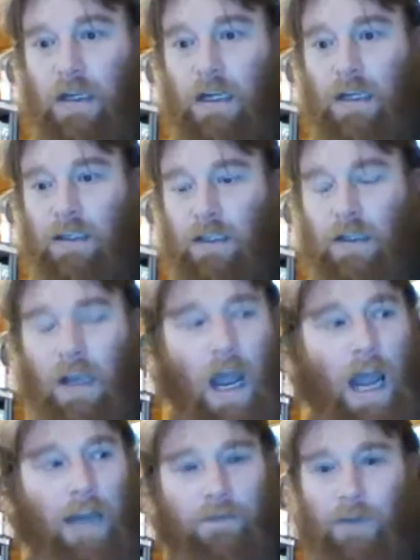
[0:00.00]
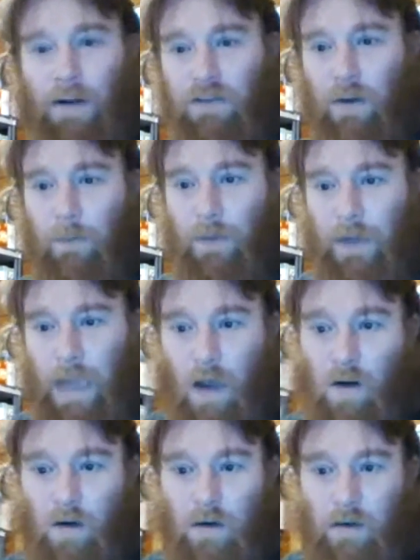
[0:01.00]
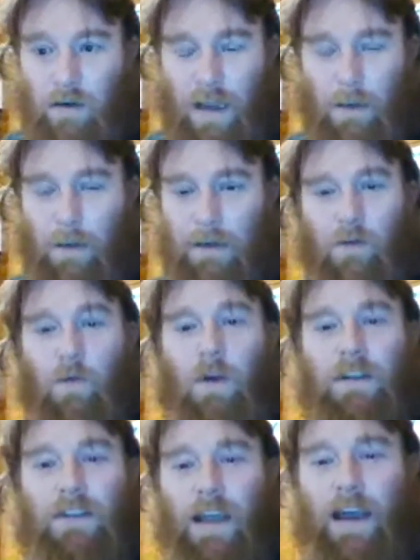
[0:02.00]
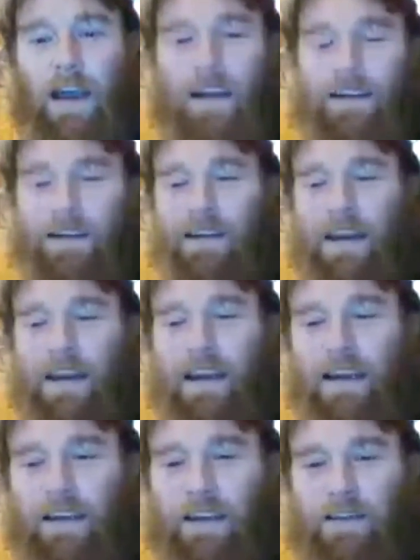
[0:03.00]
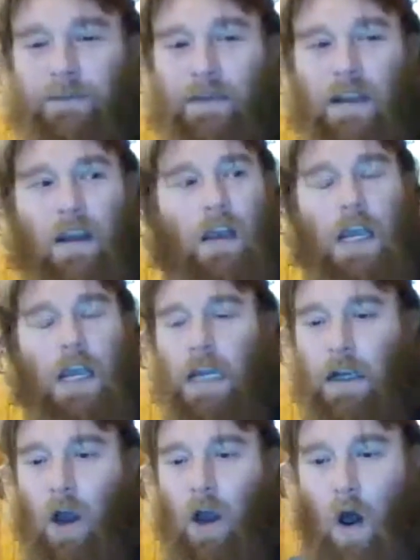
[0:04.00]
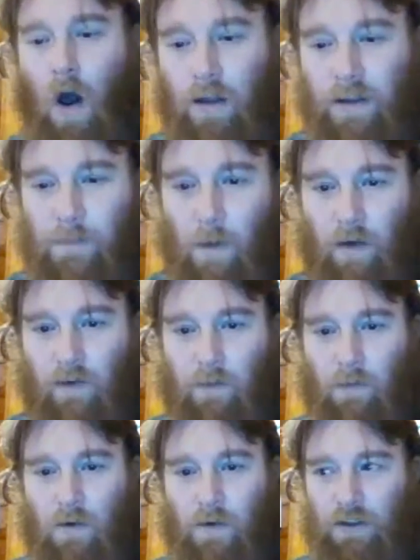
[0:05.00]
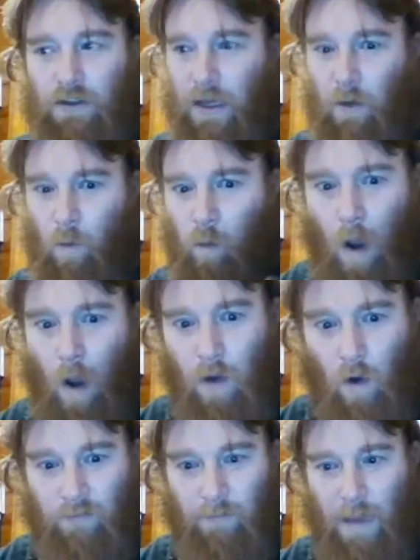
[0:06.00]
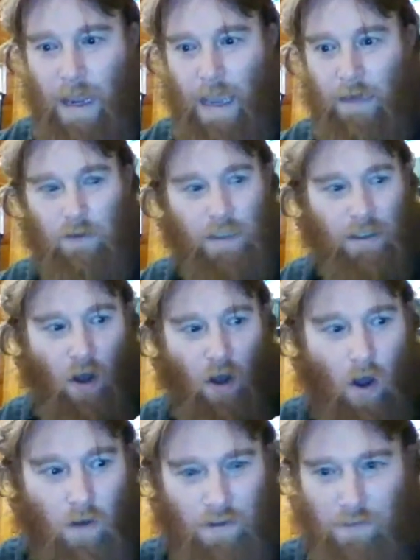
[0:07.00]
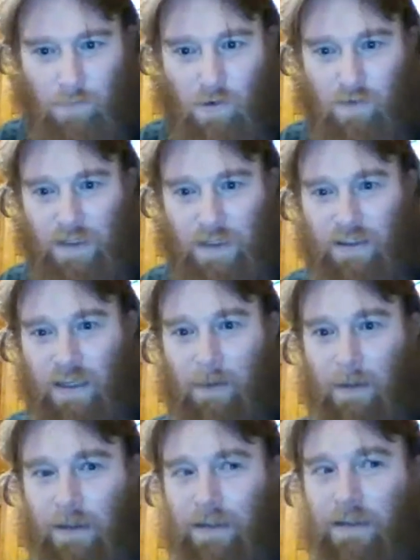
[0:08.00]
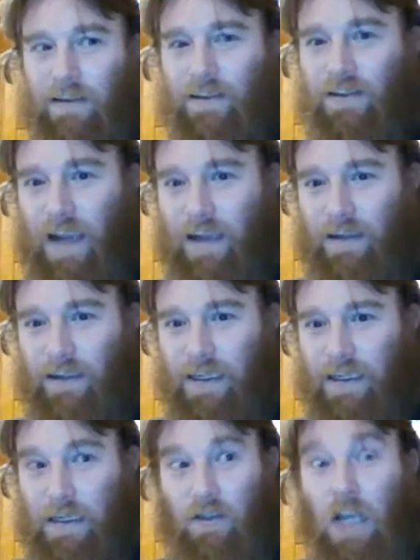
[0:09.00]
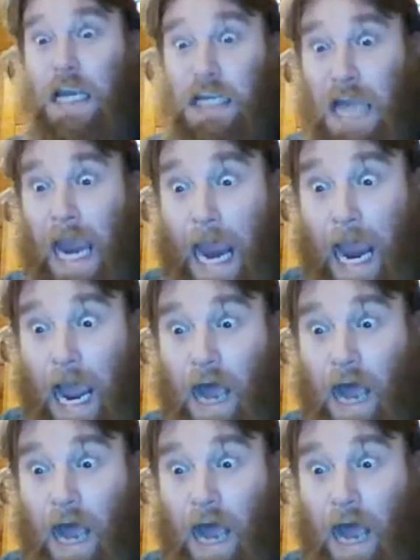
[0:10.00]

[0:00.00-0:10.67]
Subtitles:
He says, I found something out. I'm like, what's that? And he says, in like all the Marvel movies, there's like one old man who's in all the movies. And I'm like, Stan Lee? He goes, yeah.